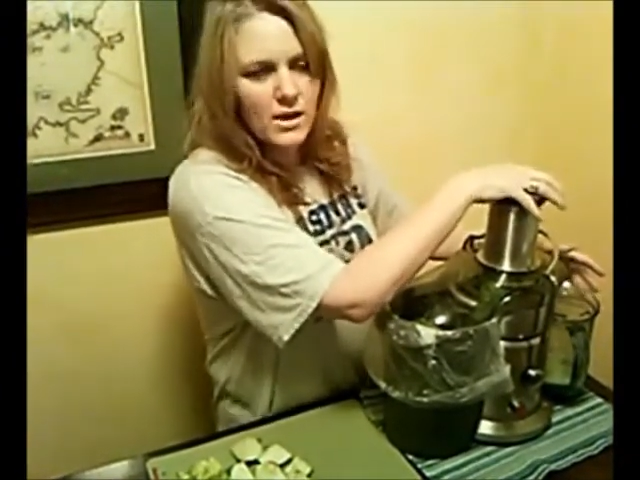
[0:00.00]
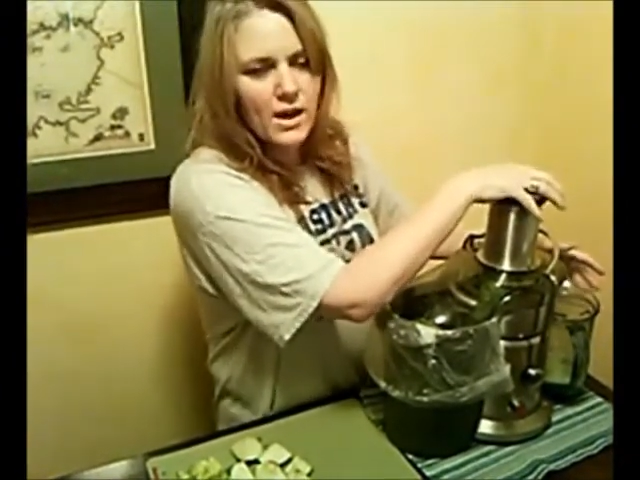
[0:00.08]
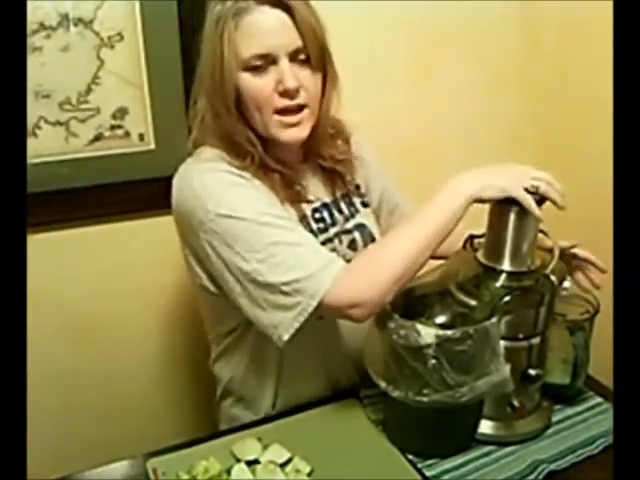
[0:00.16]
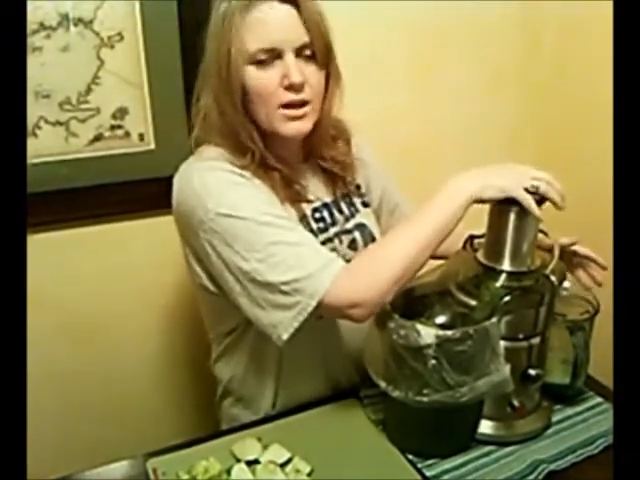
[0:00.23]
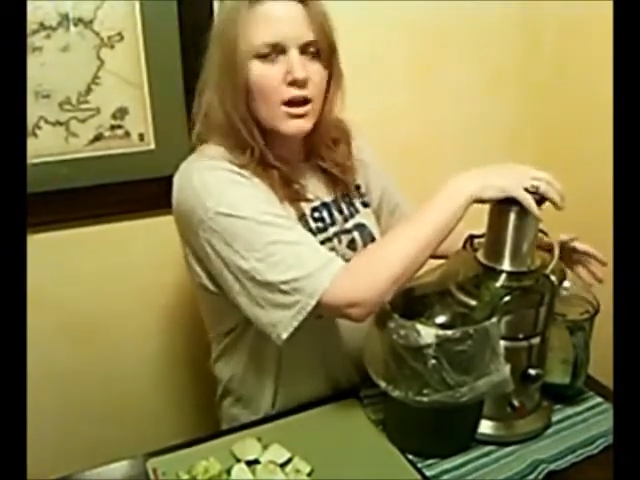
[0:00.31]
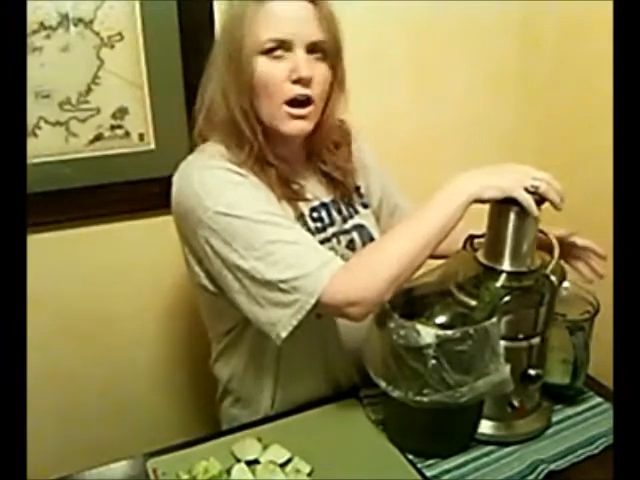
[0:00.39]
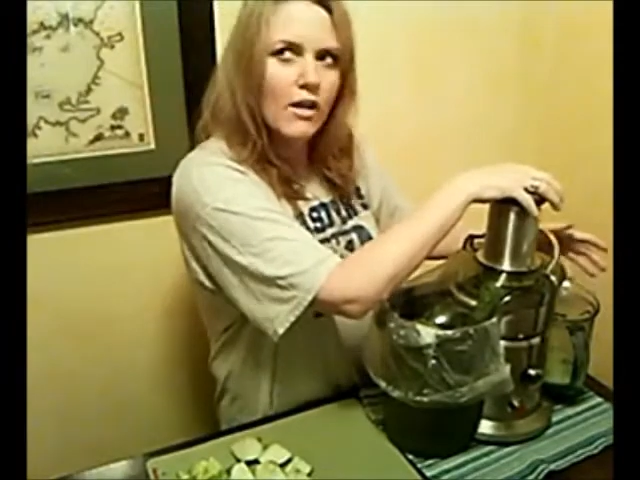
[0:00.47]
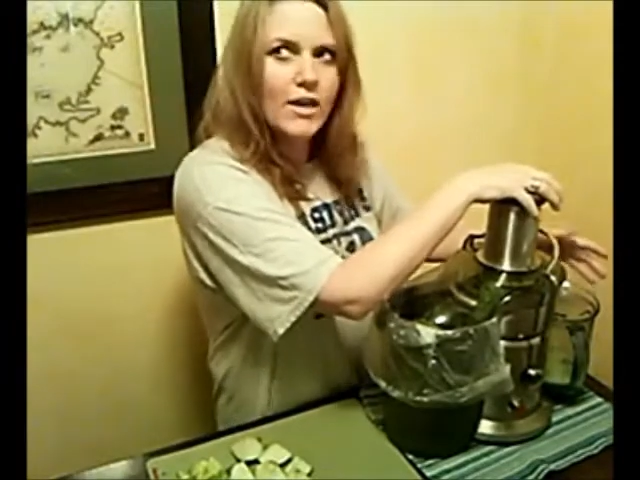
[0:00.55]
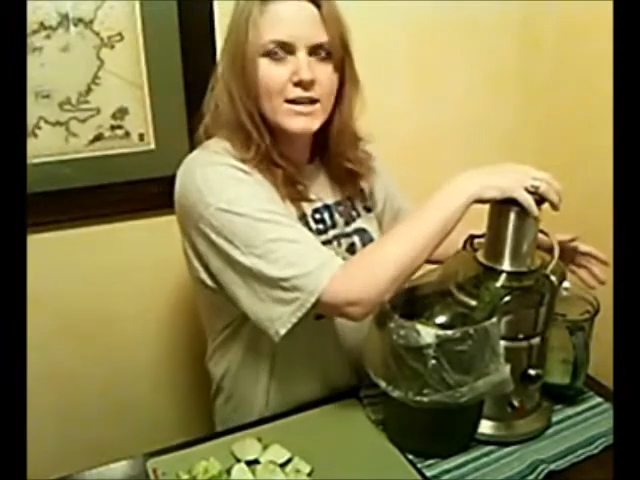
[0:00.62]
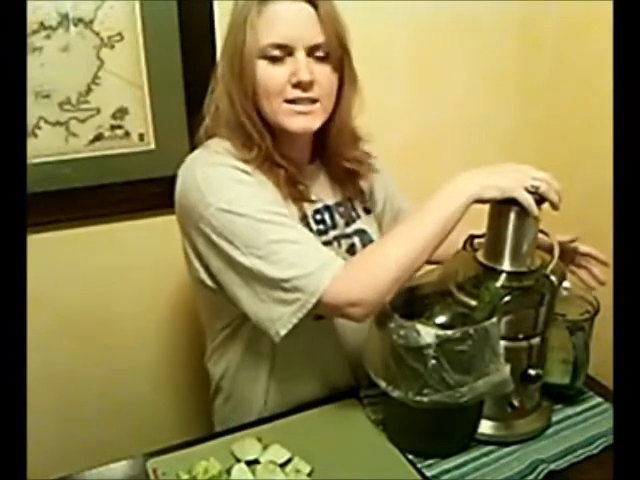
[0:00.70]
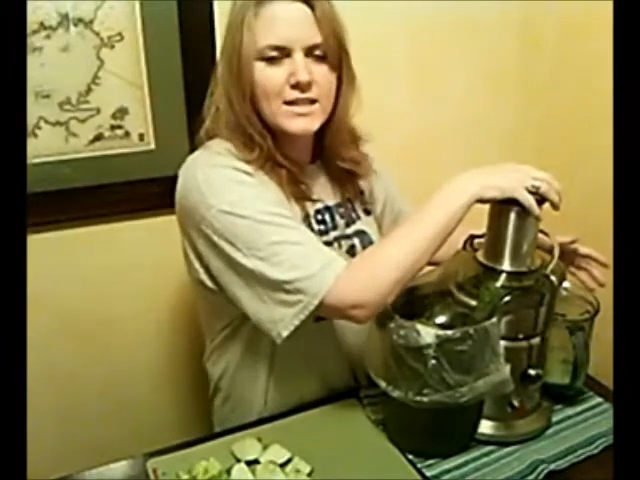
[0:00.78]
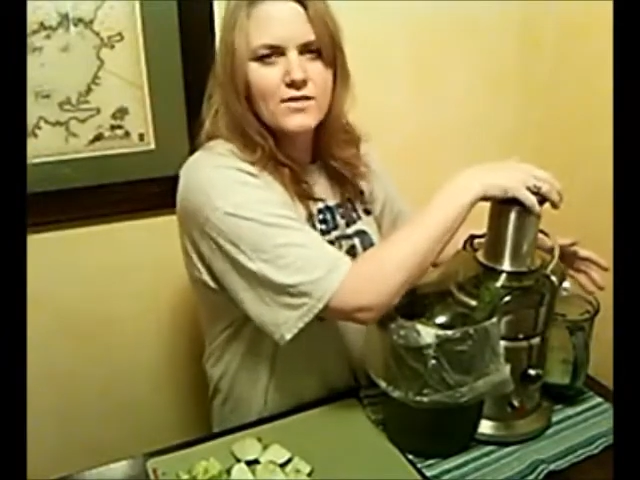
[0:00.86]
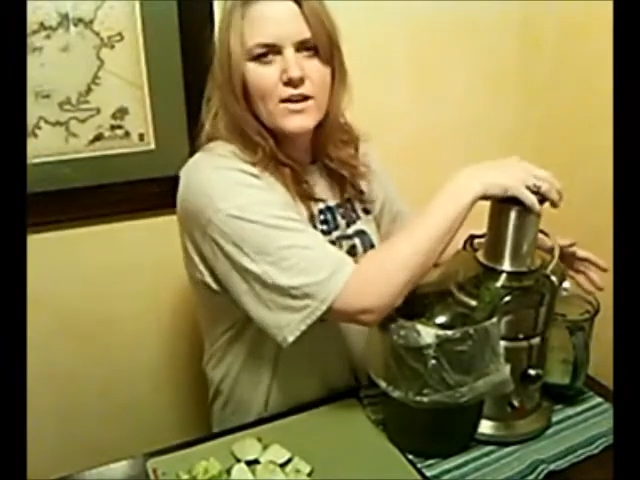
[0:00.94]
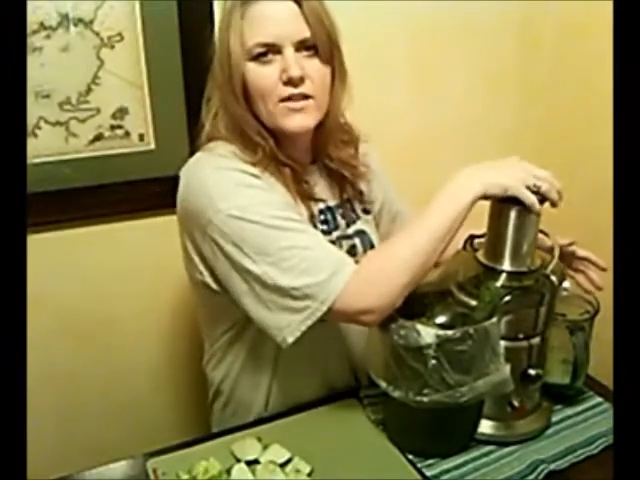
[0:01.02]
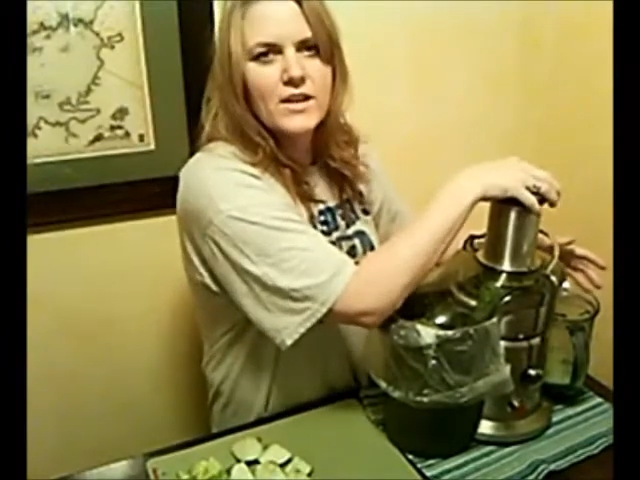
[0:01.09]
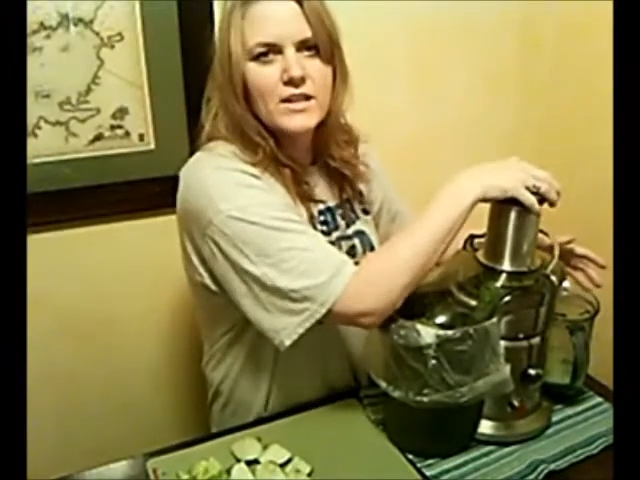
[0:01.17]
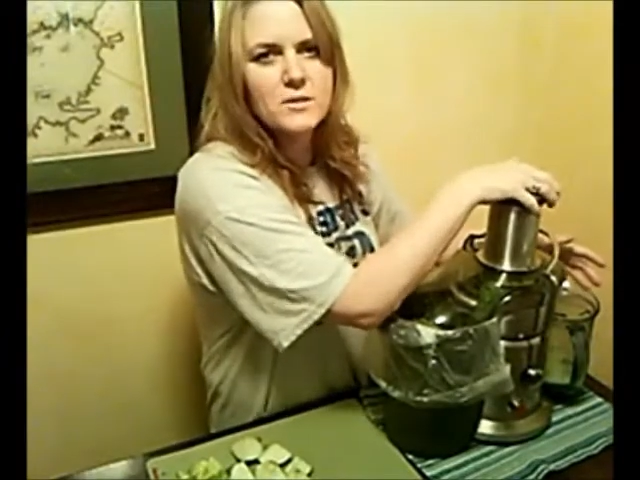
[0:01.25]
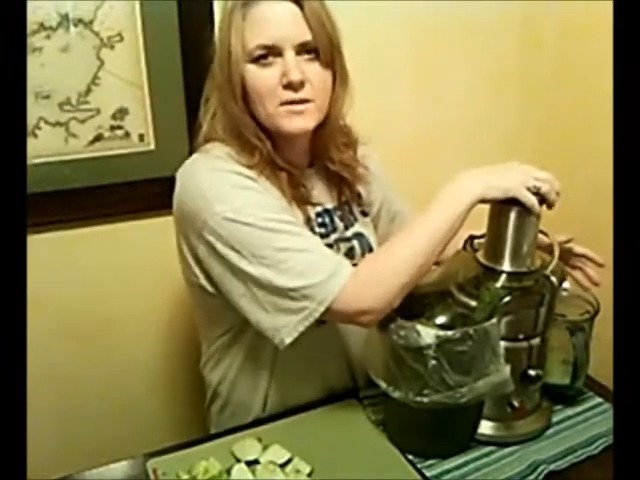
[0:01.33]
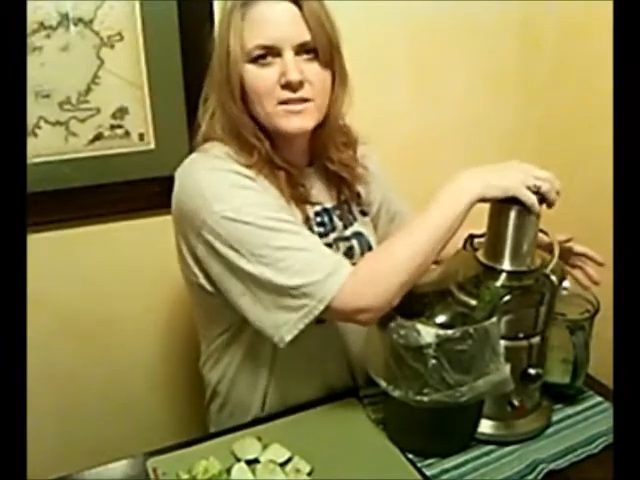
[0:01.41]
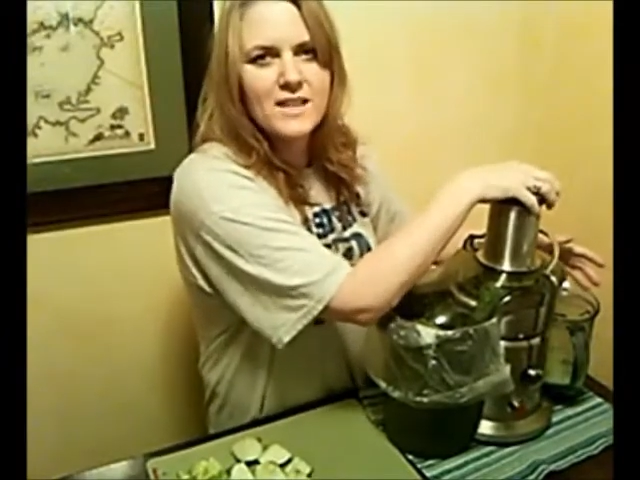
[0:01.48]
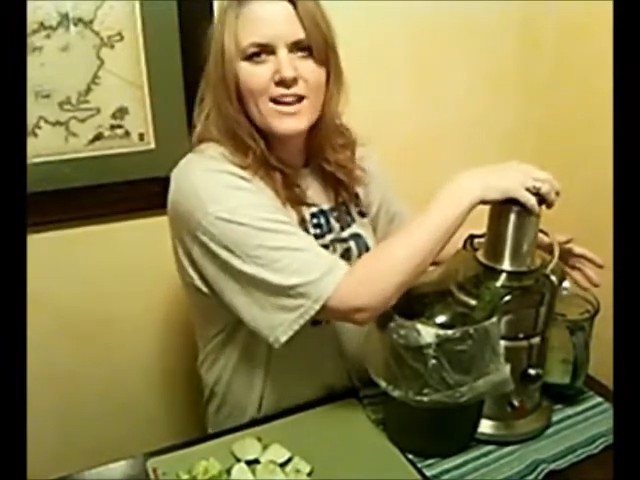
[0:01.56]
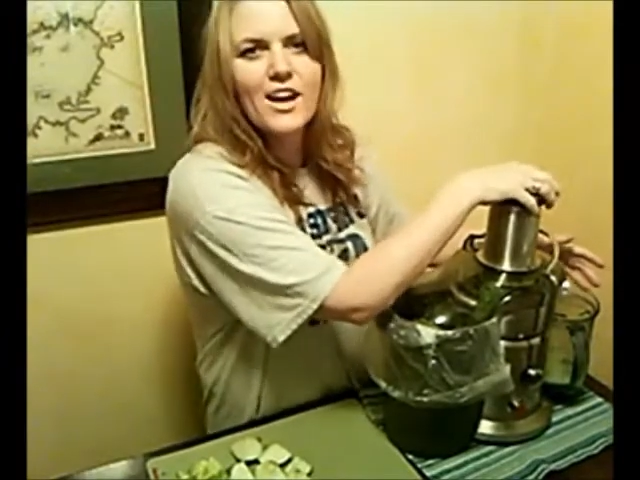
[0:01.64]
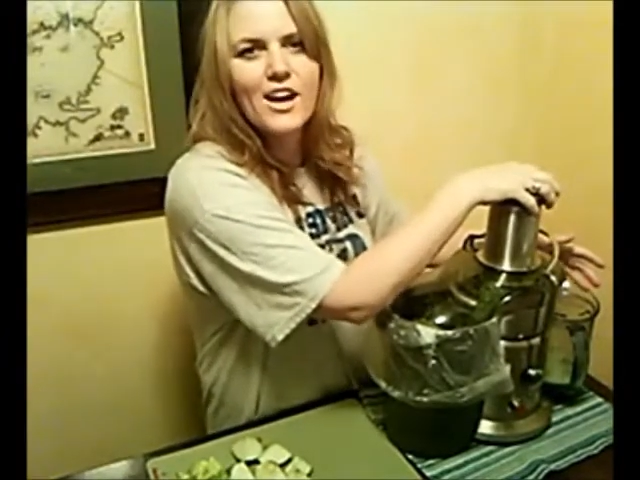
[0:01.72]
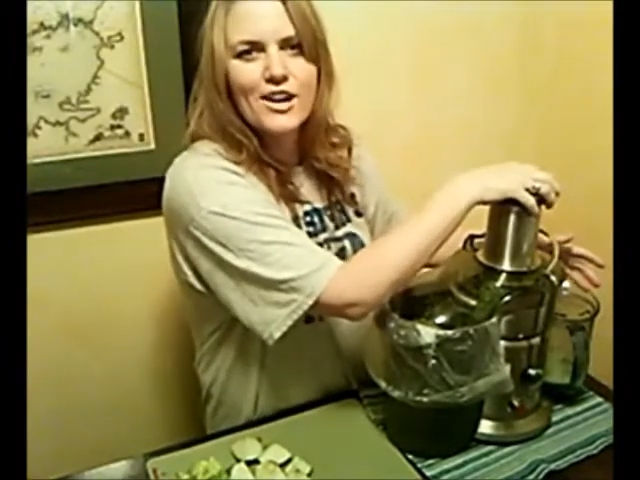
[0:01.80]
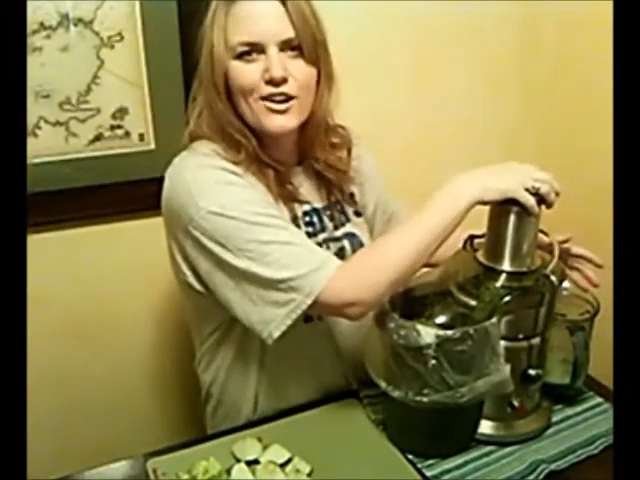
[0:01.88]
and Holly identified that it smells like cut